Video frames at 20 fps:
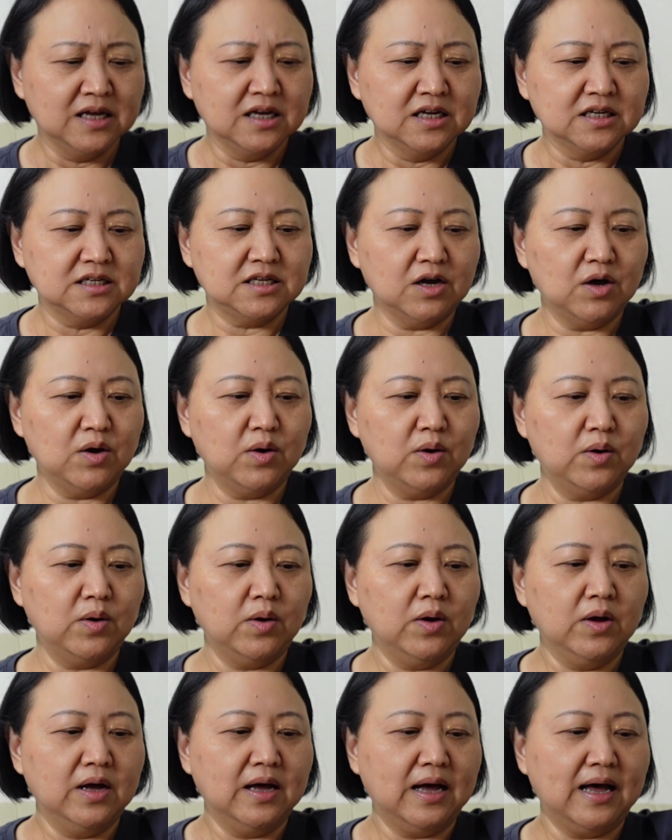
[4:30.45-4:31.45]

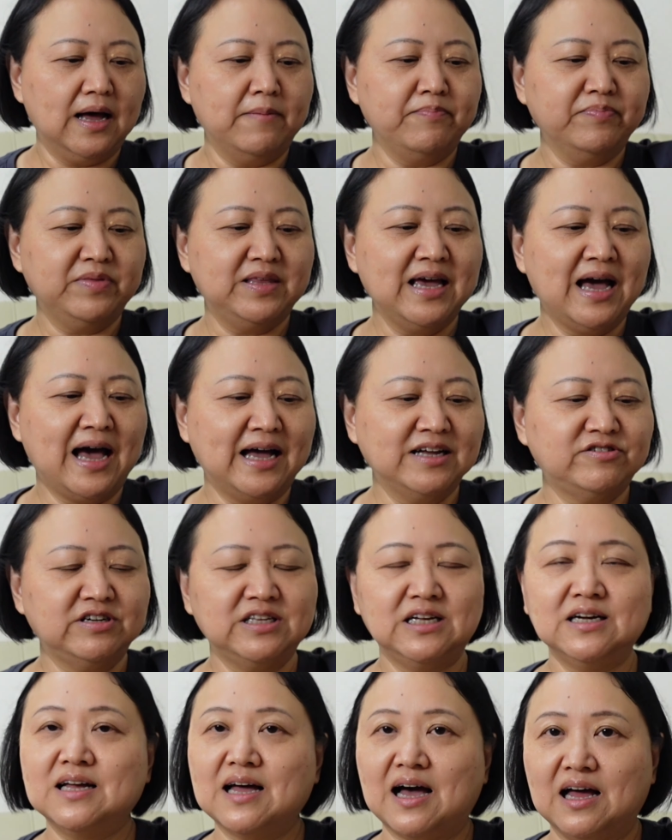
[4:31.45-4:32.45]
So
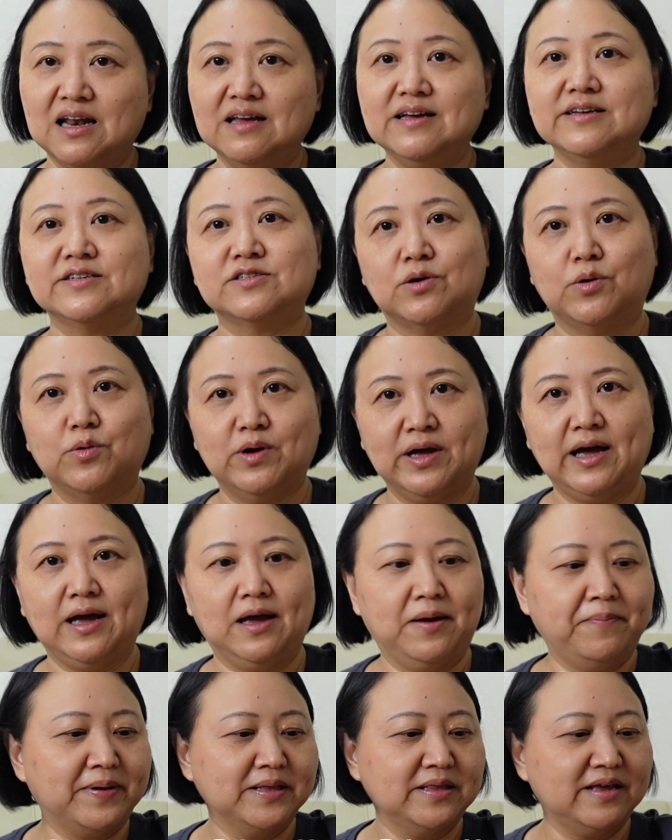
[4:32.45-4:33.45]
dehydrated garlic is
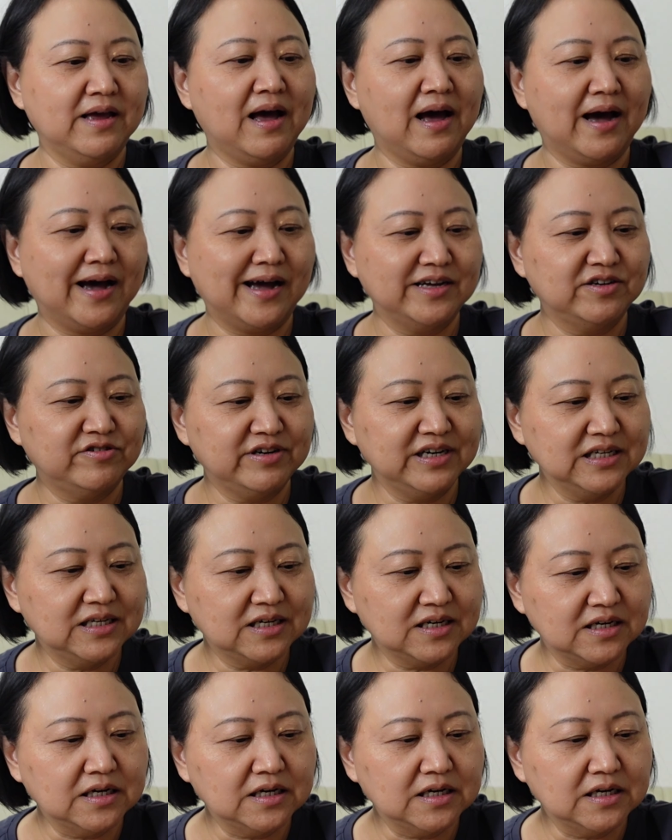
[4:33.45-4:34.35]
okay, but dehydrated